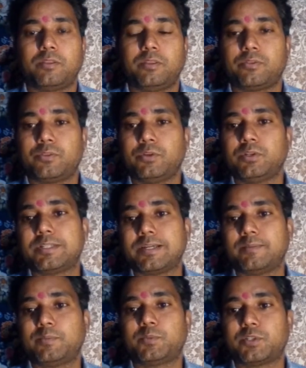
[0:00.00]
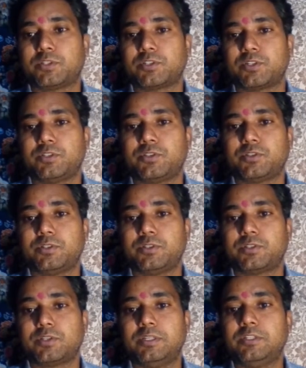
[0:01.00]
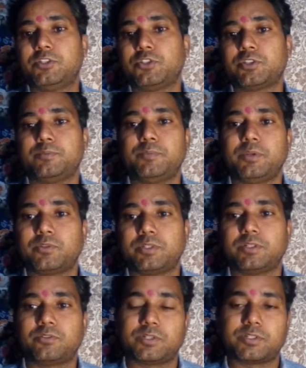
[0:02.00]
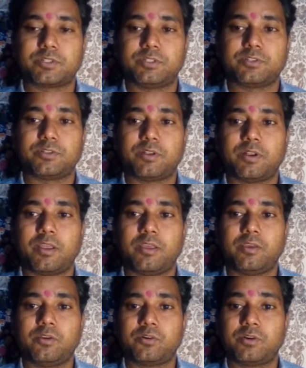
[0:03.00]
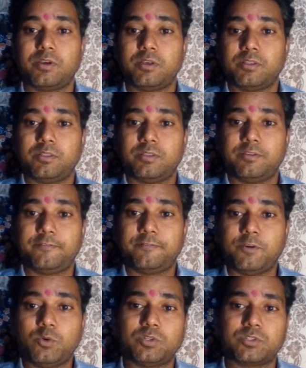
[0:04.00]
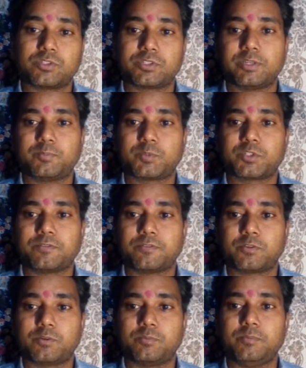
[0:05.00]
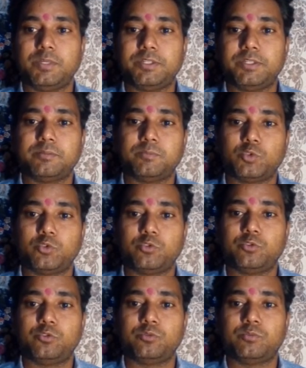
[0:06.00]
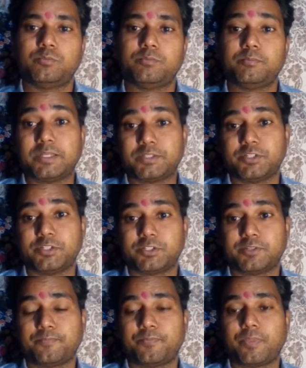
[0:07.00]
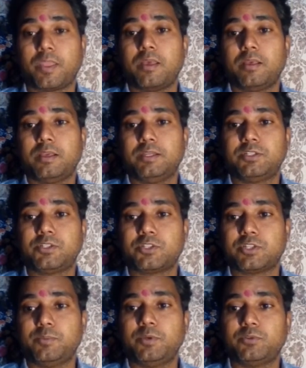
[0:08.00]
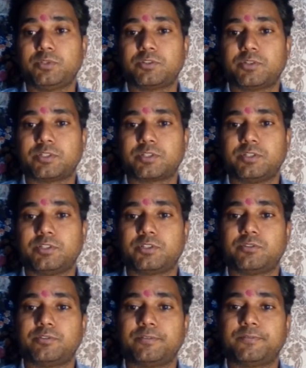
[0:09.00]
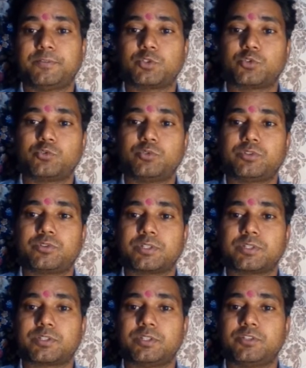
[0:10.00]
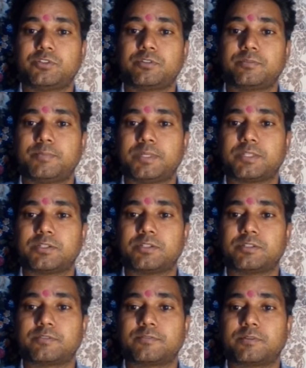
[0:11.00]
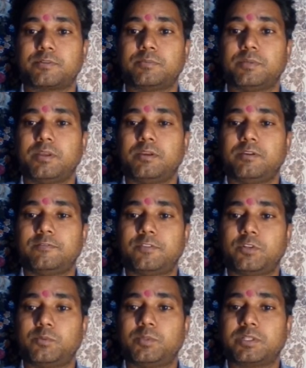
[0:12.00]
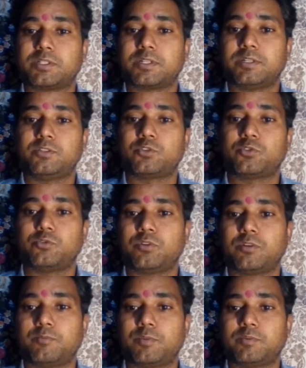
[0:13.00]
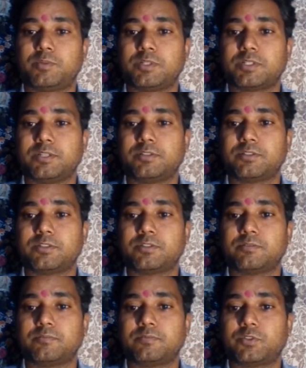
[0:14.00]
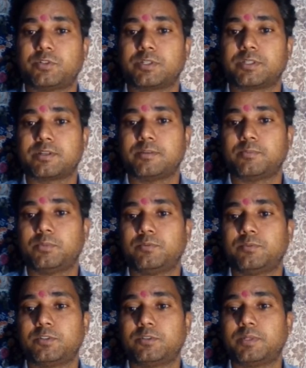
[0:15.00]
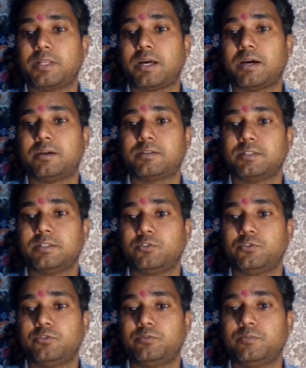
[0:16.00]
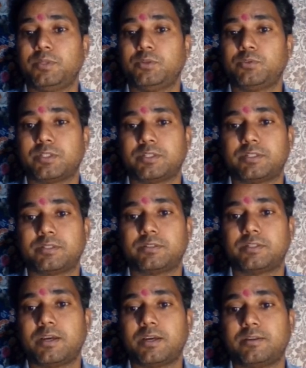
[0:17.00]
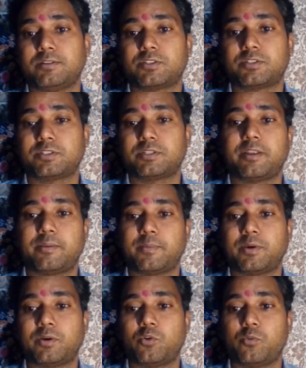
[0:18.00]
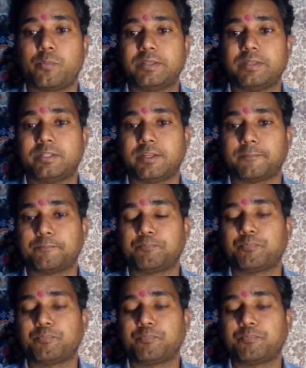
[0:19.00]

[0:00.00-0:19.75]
The third type of translation is intersemiotic translation. Here, the focus shifts from medium to message. Intersemiotic translation refers to the translation of messages from verbal signs to non-verbal sign system. For example, verbal art into music, dance, cinema, or painting.